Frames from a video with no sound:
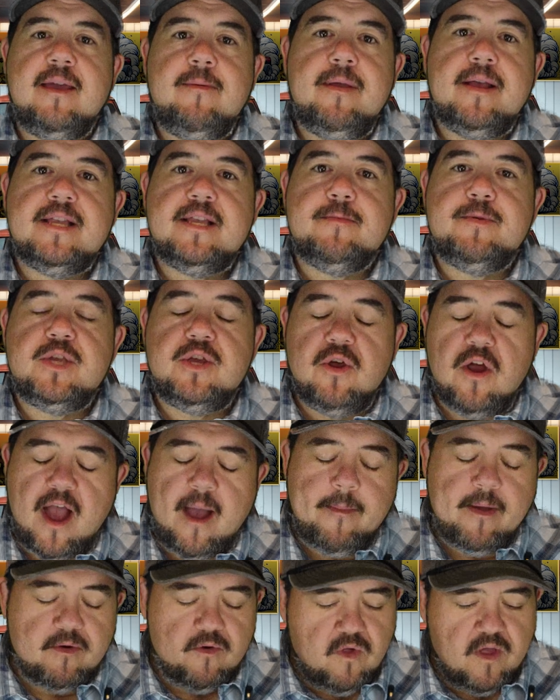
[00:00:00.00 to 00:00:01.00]
give me a
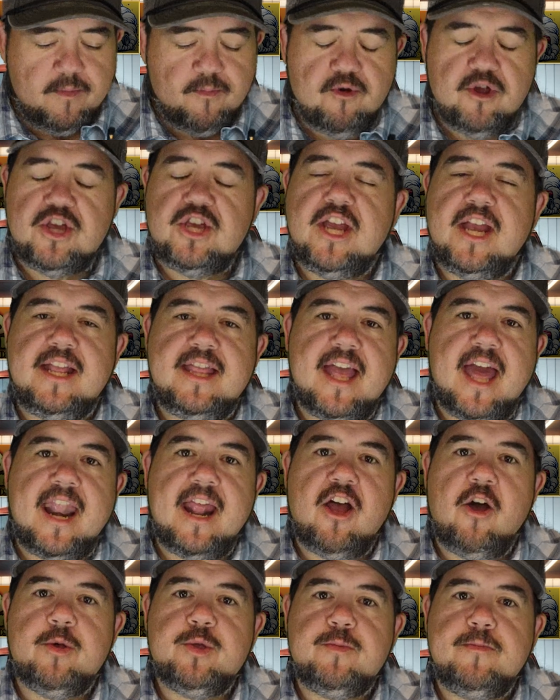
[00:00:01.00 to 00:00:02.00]
subscribe. I really appreciate that.
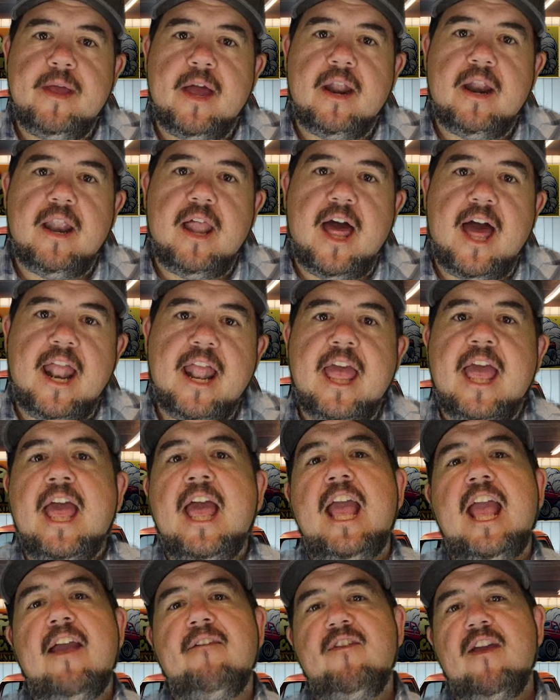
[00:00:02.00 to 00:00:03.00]
It helps me out a lot.
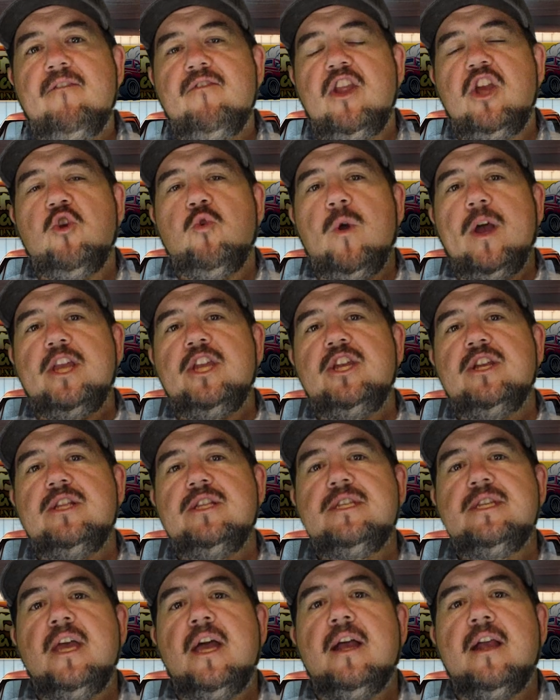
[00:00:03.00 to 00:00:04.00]
If you have any
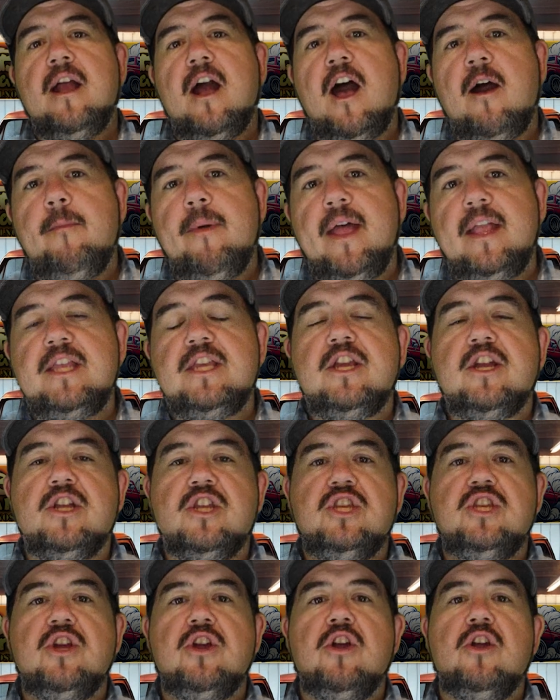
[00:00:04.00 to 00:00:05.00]
questions, comments,
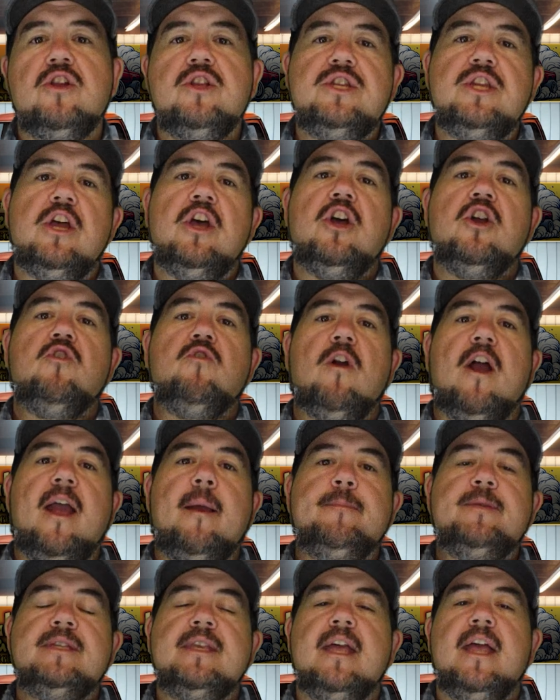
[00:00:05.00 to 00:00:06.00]
concerns,
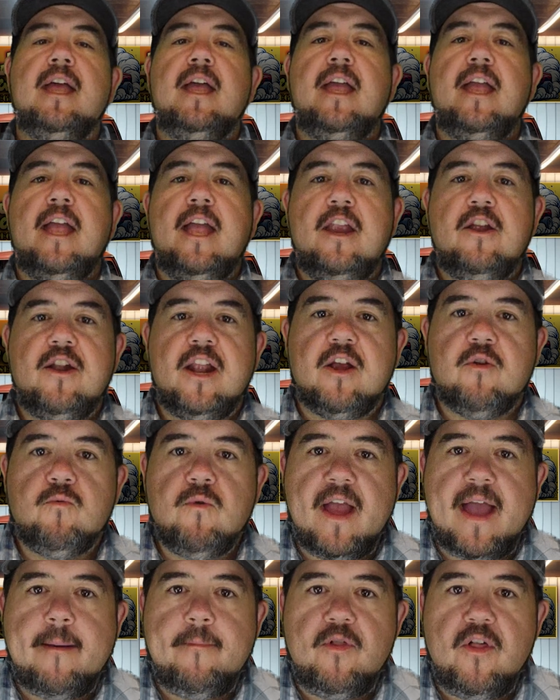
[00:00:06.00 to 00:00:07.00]
gripes, internet
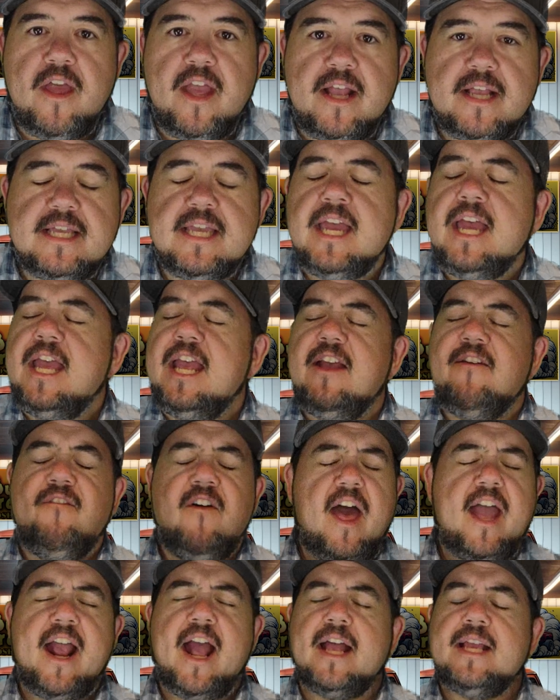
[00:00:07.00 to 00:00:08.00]
ramblings, if
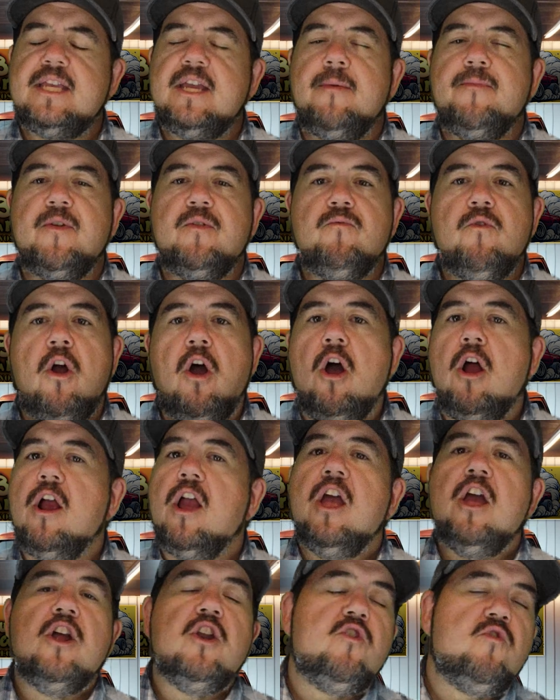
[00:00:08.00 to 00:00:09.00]
I got something
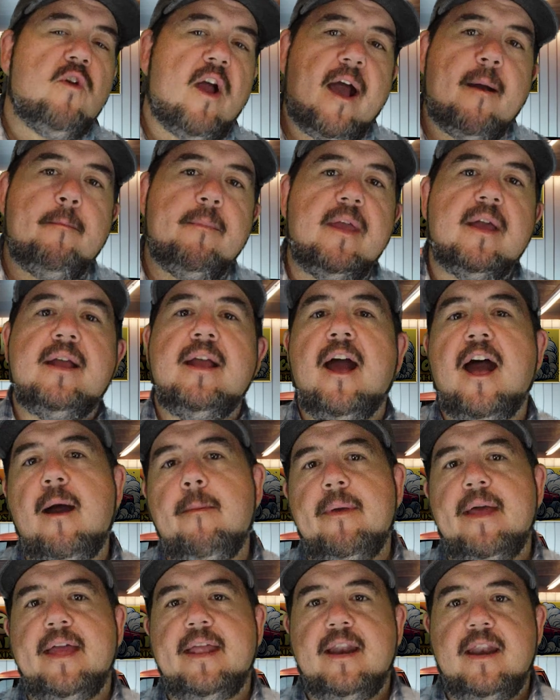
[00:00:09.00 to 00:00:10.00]
wrong, drop me a
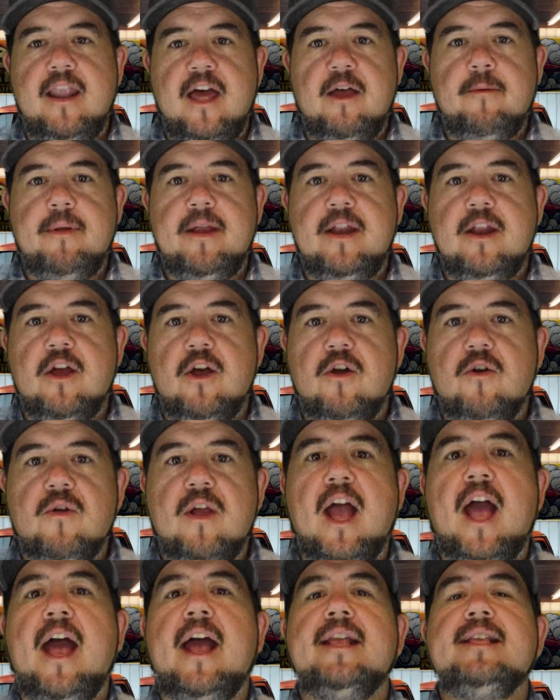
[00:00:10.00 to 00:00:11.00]
comment and let me know.
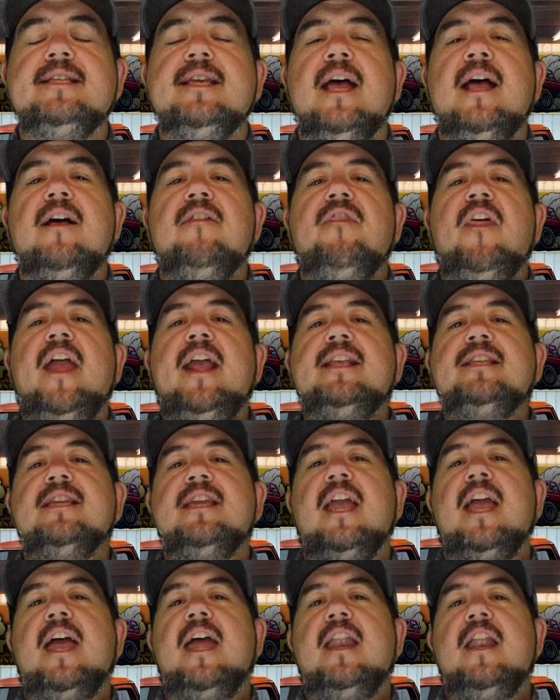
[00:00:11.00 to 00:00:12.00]
Guys, thanks
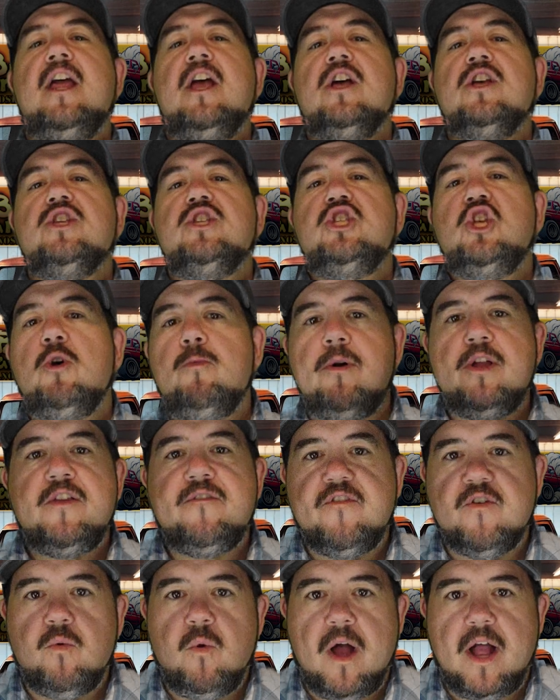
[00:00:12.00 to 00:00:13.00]
again so much
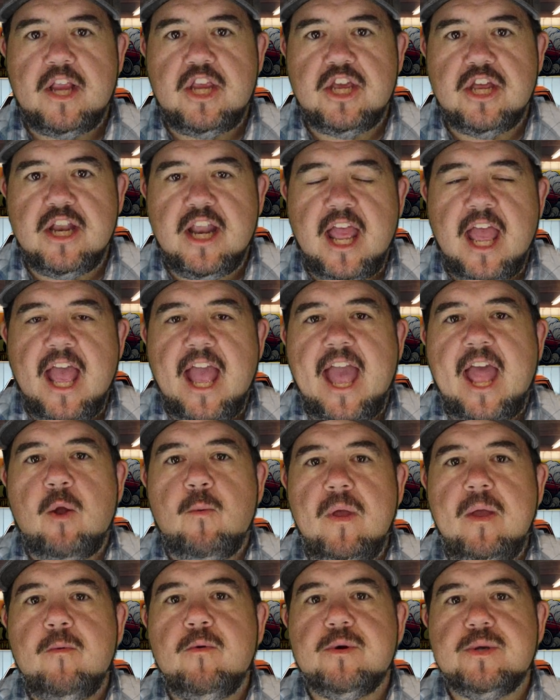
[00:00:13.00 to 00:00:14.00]
for watching, and
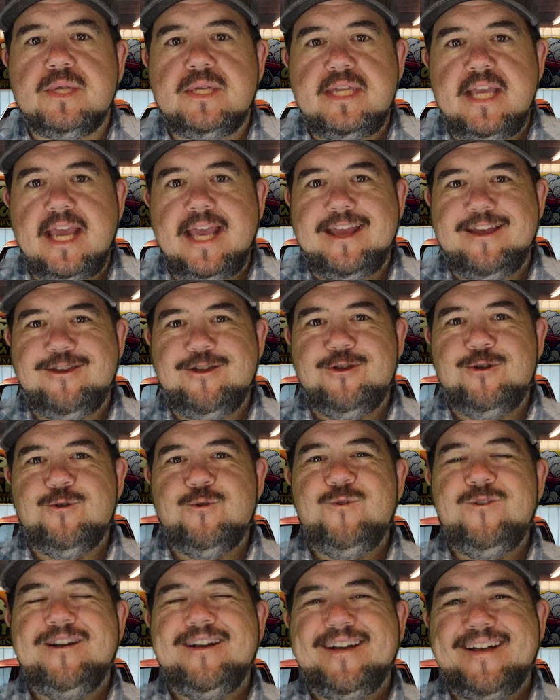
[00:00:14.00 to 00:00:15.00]
we will see
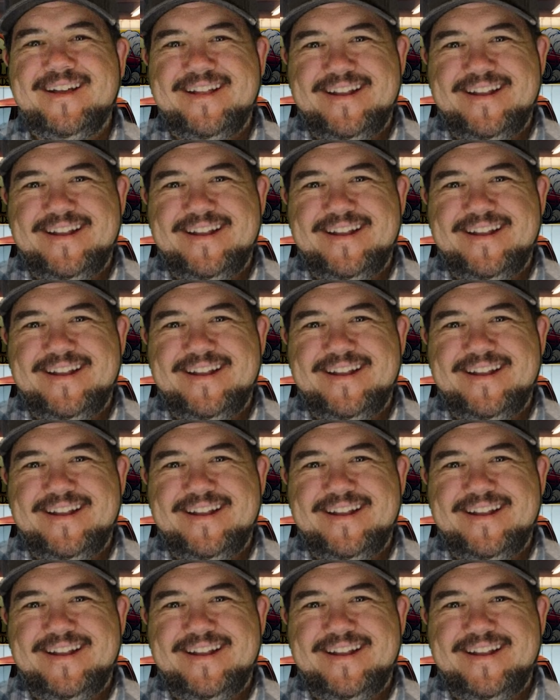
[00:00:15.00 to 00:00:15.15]
you